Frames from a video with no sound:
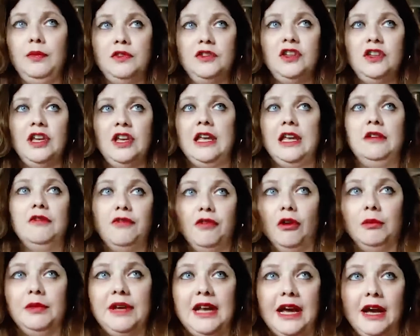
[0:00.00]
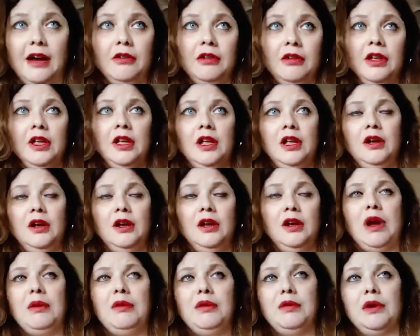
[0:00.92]
chicken from now,
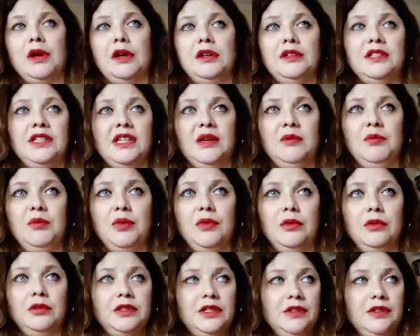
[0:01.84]
where we were going to import